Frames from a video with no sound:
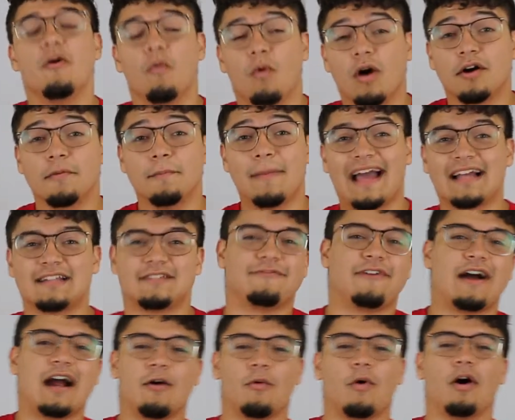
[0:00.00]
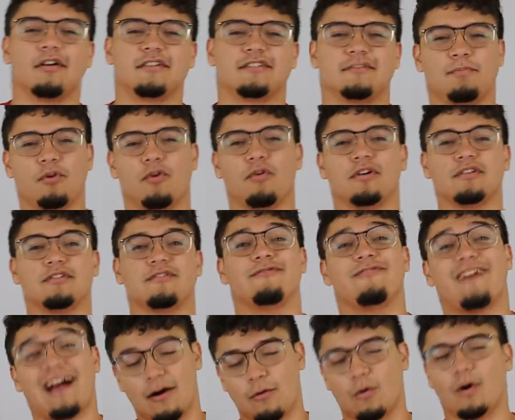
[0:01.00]
Welcome back to Firewall
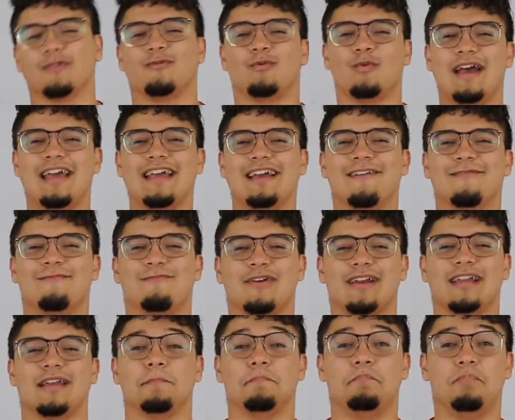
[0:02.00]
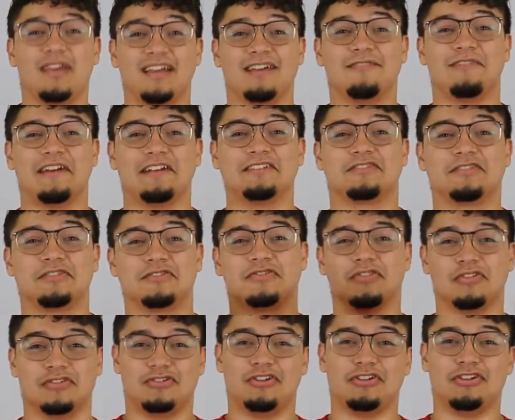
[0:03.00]
Explores, Firewall's way of bringing big
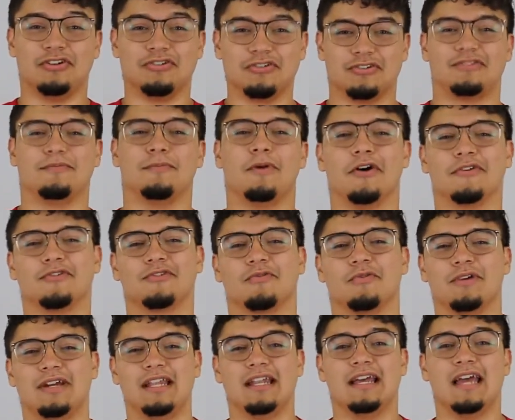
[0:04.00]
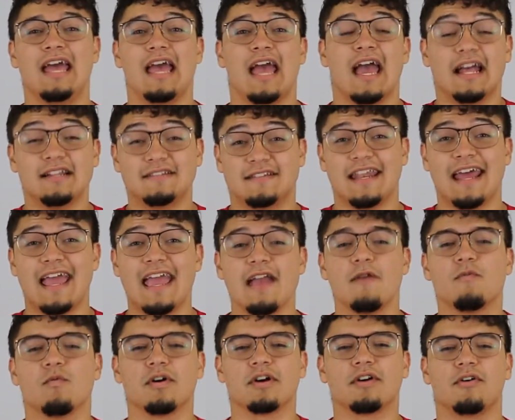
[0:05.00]
adventures to your small screen. And
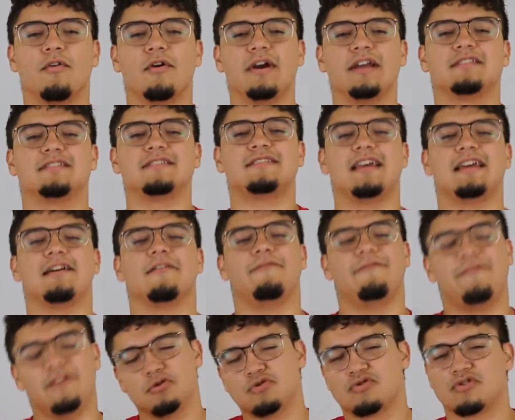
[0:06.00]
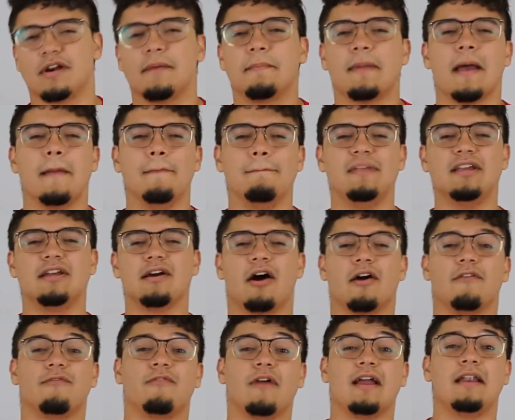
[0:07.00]
today, we're going to take a field trip and meet
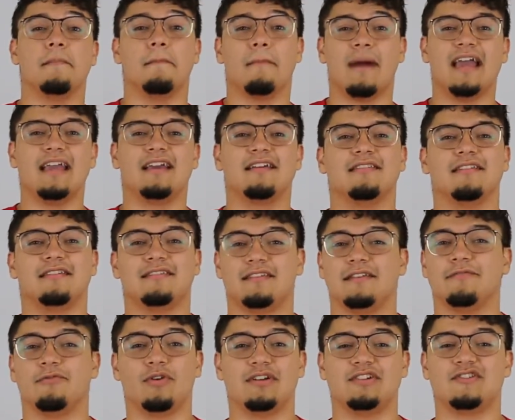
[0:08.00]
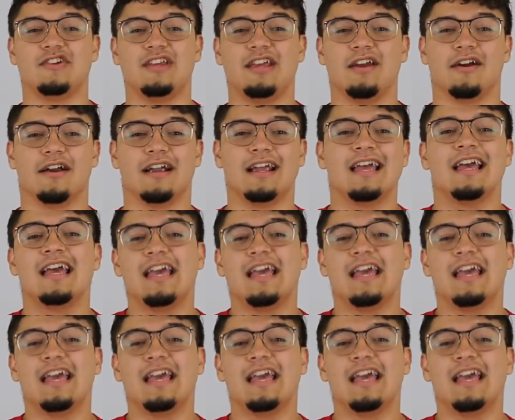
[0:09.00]
our friend Mike, the civil engineer.